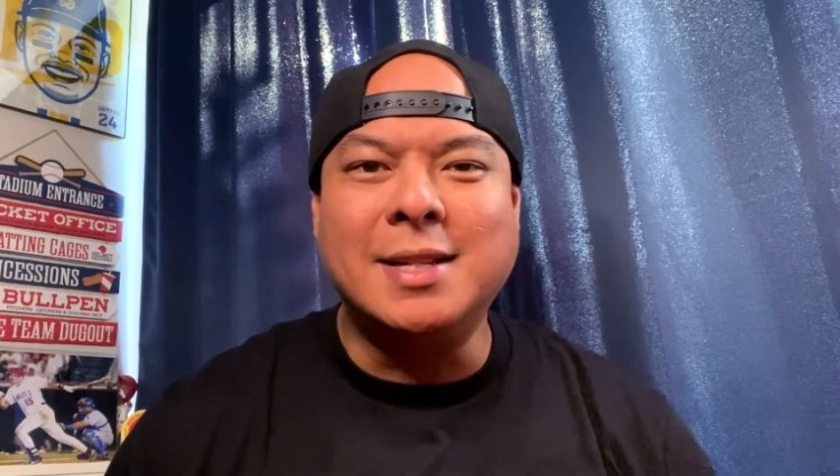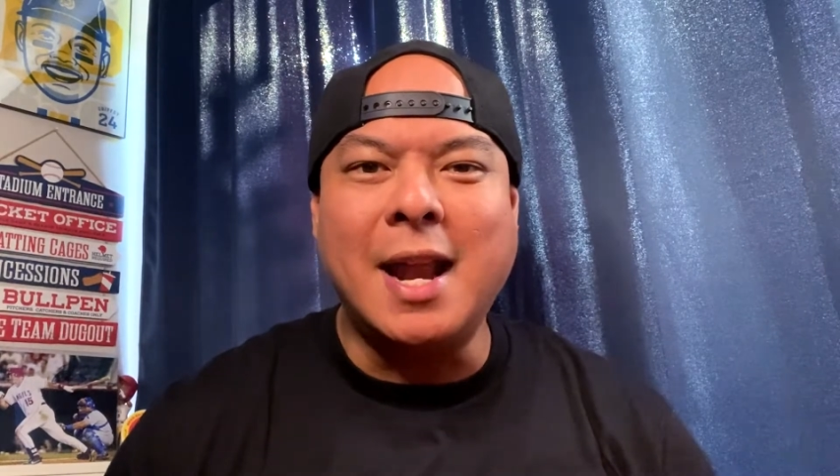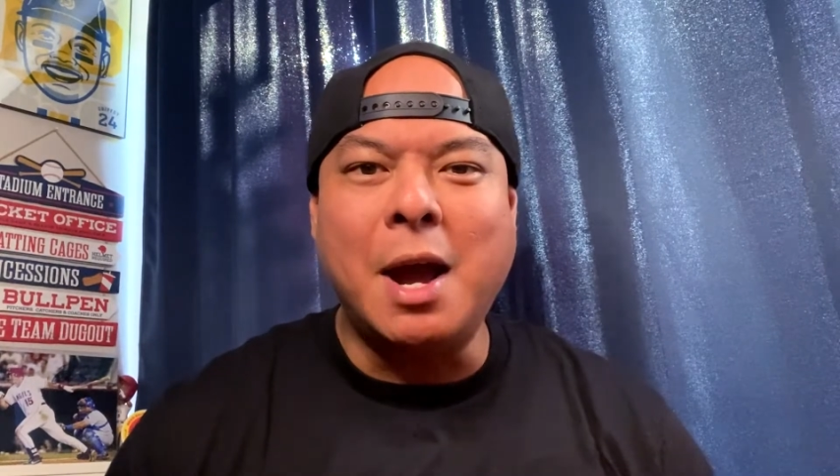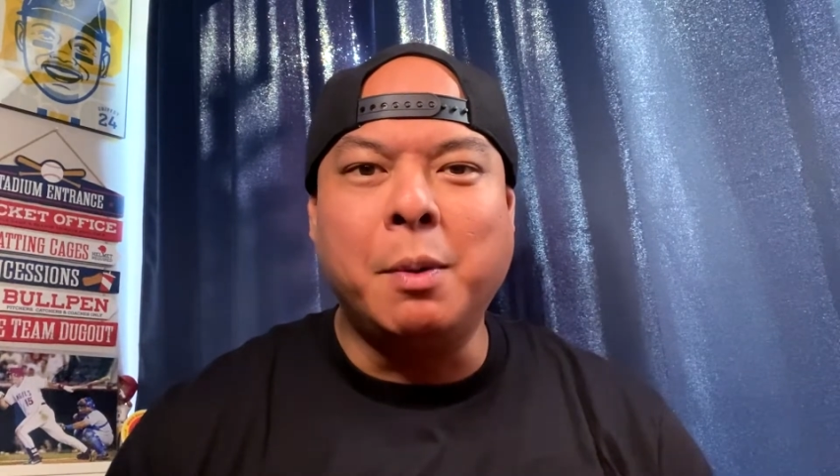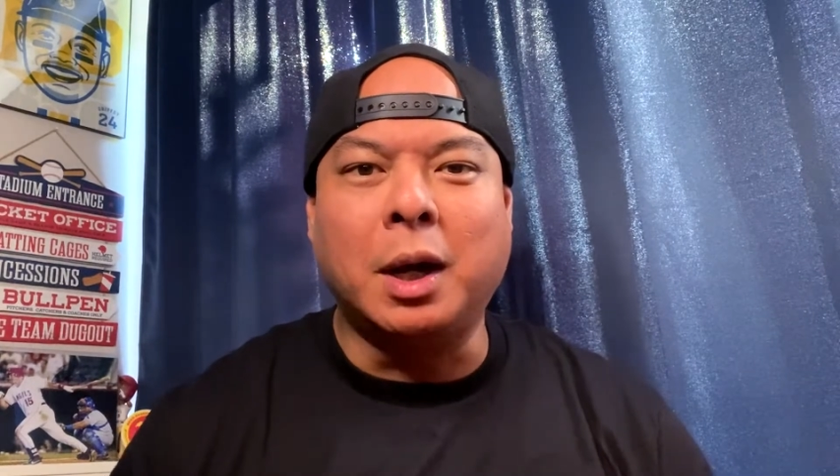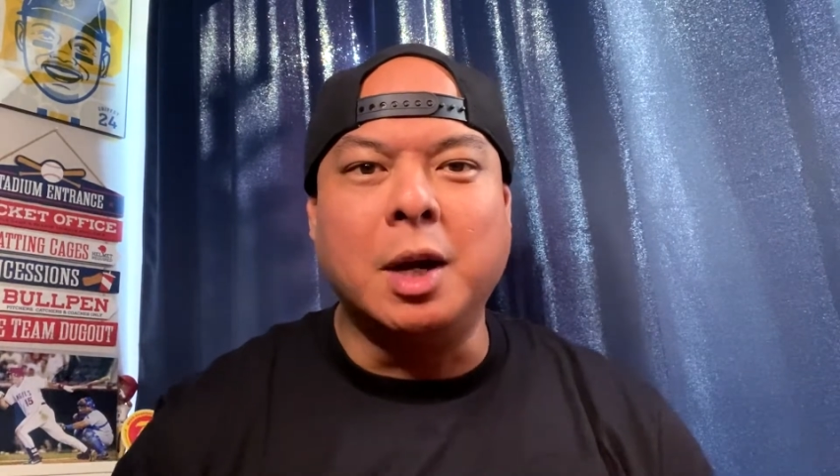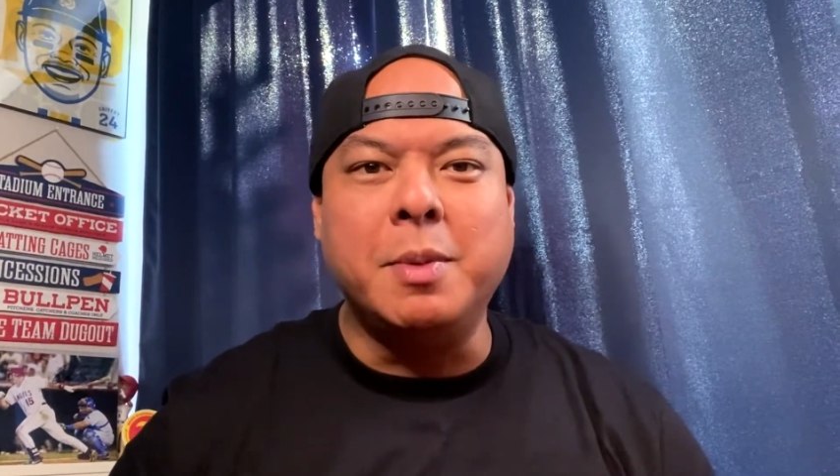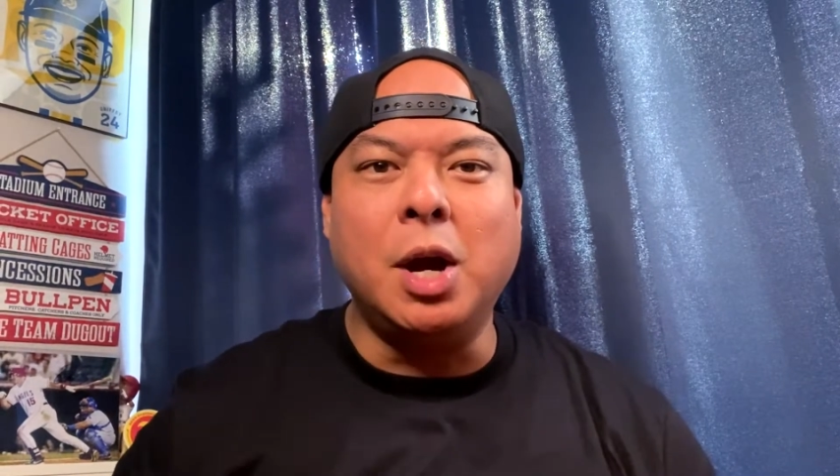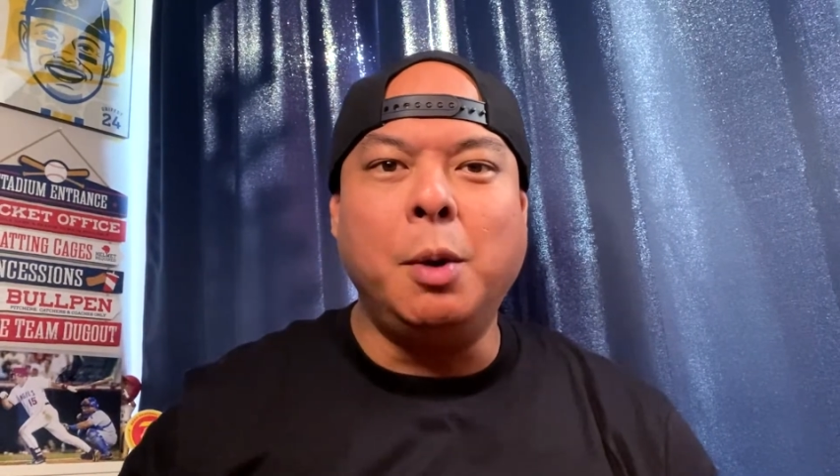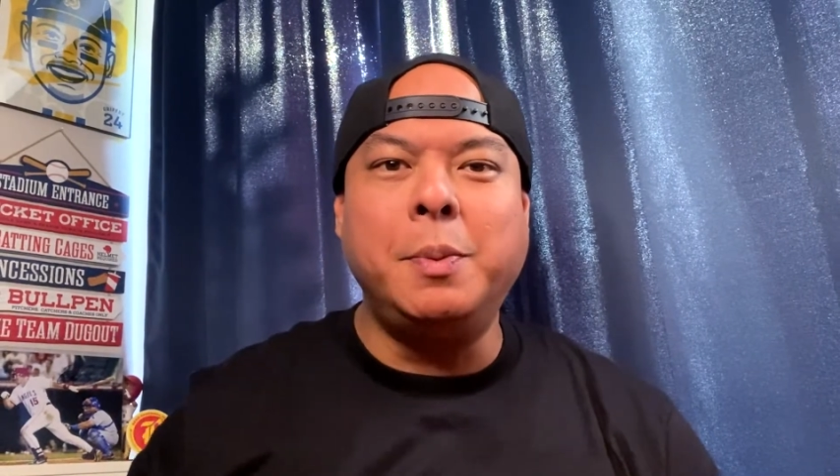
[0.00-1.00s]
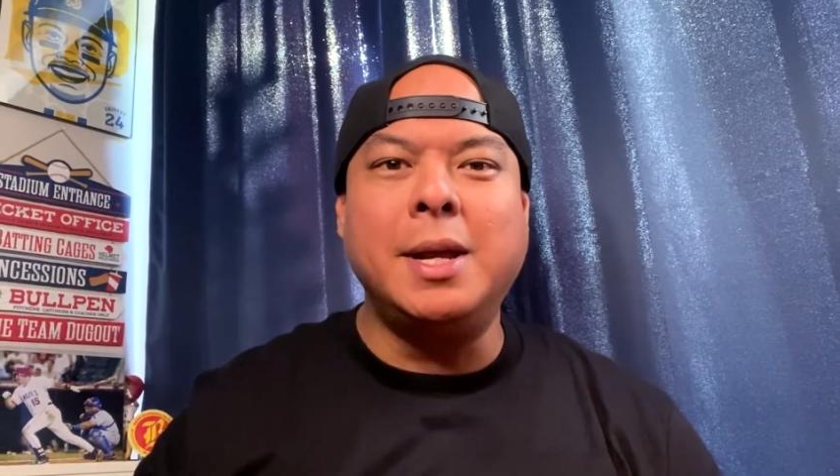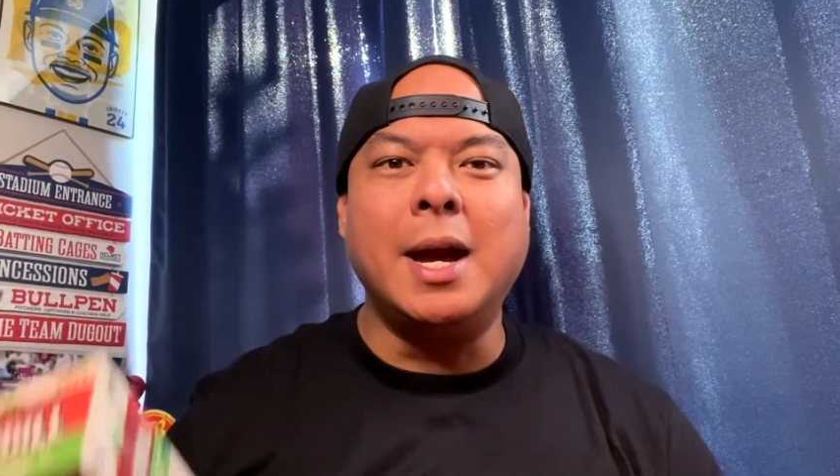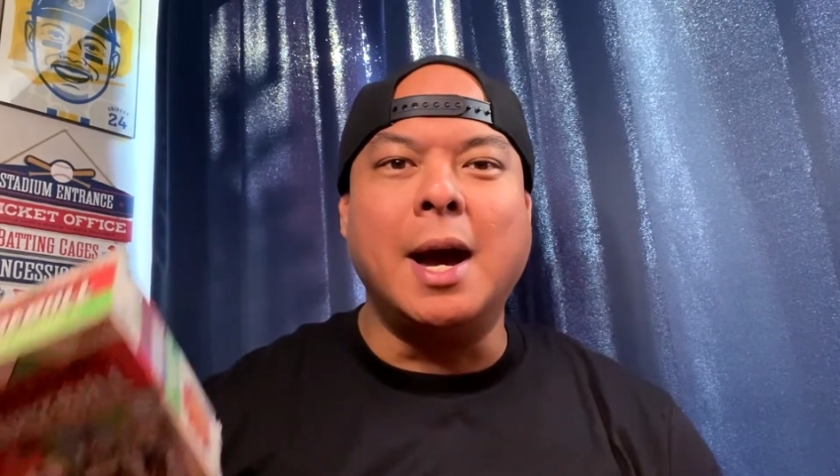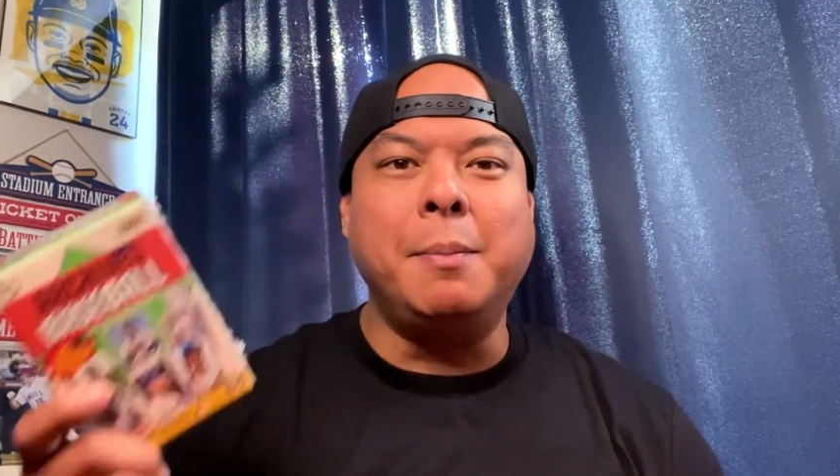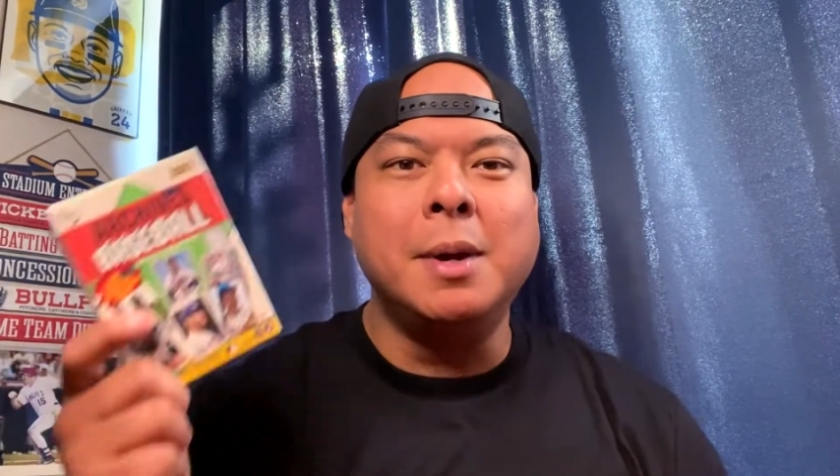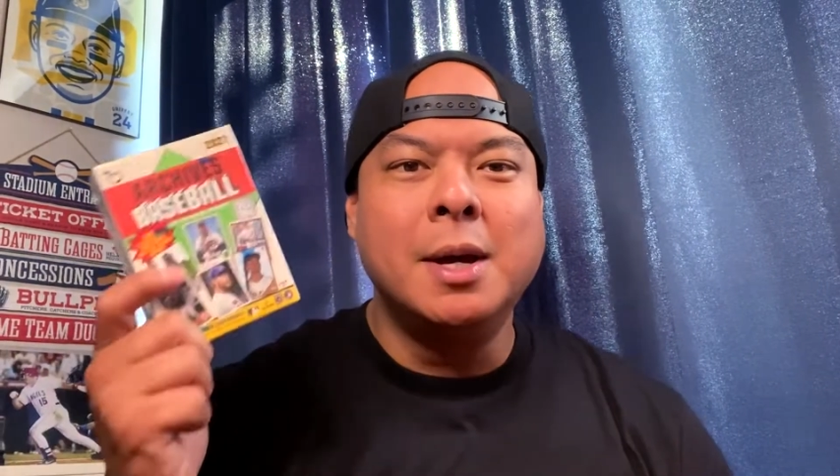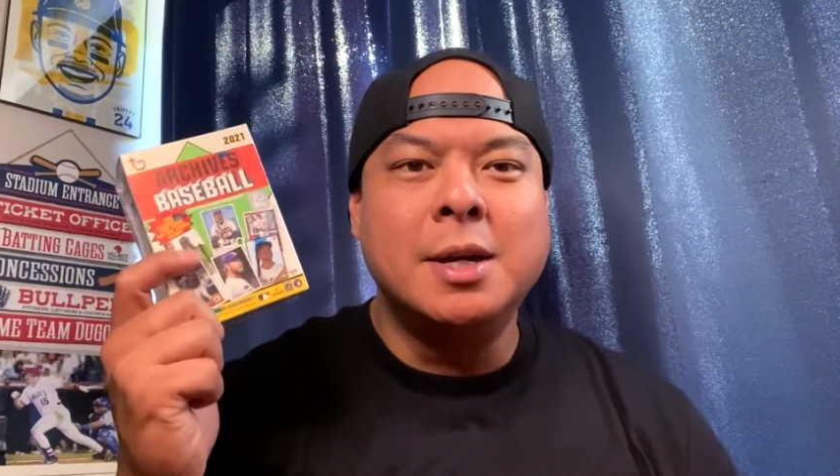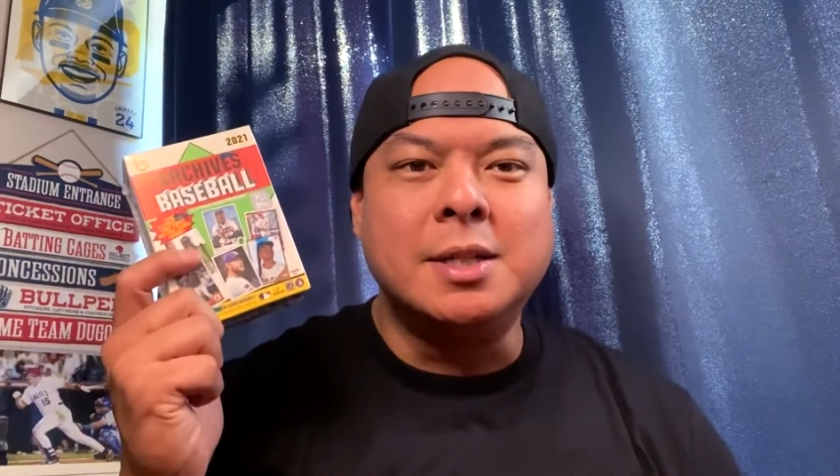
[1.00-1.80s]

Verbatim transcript: And today we're going to be opening up